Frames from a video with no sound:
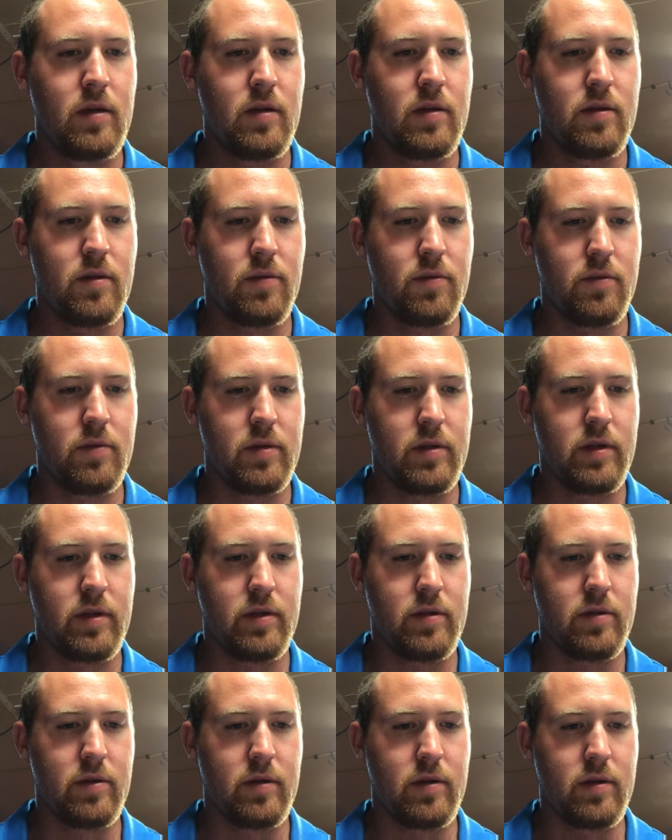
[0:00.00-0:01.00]
the one
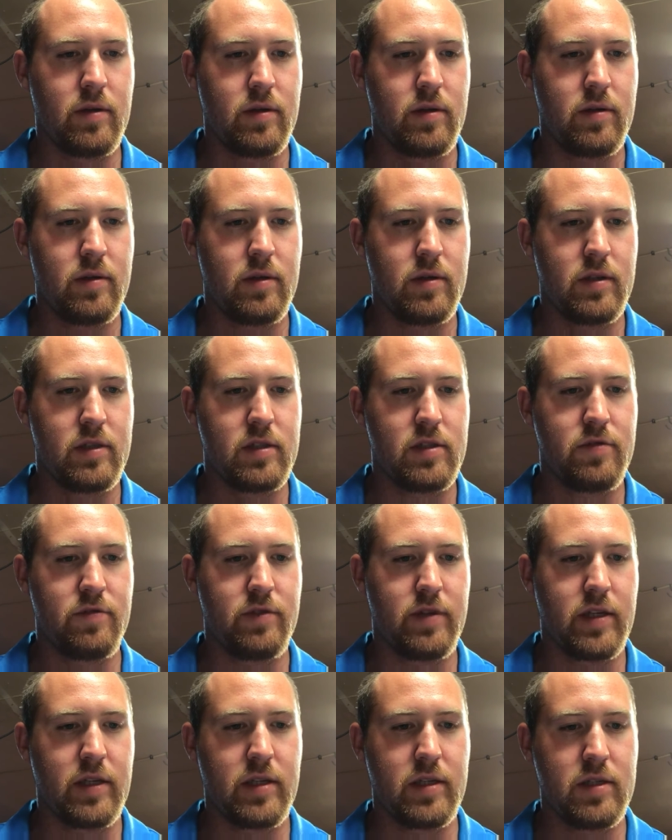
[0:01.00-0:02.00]
here in Las
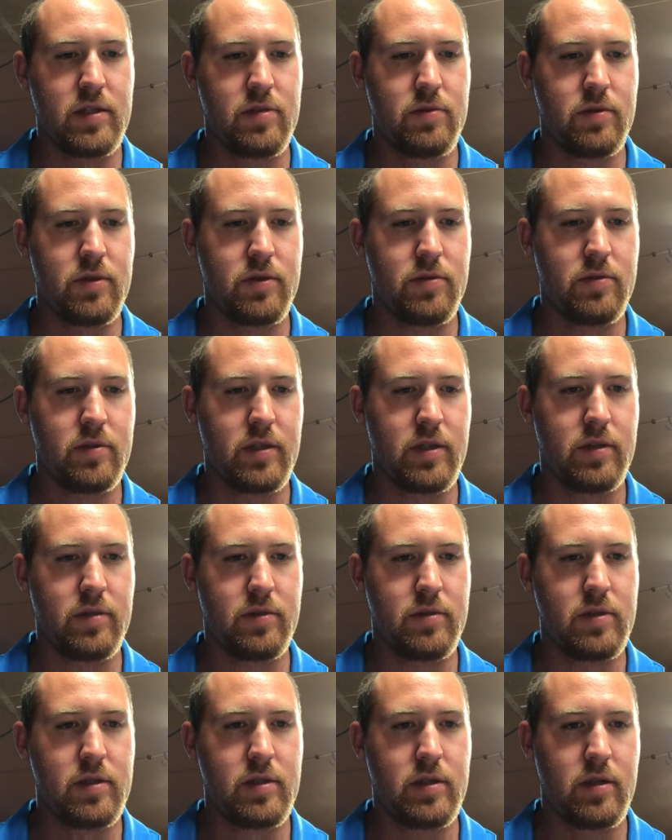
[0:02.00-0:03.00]
Vegas, which we'll
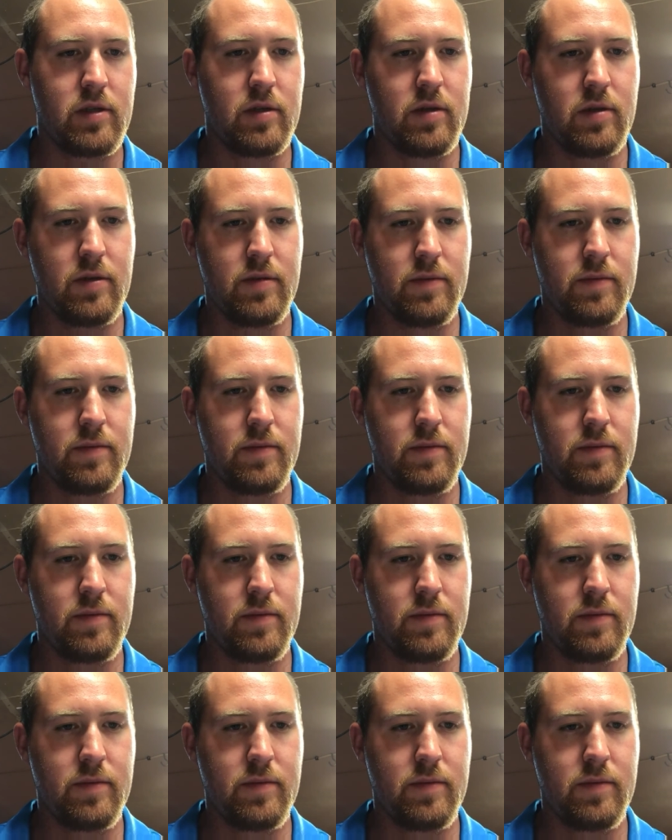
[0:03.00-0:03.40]
use here.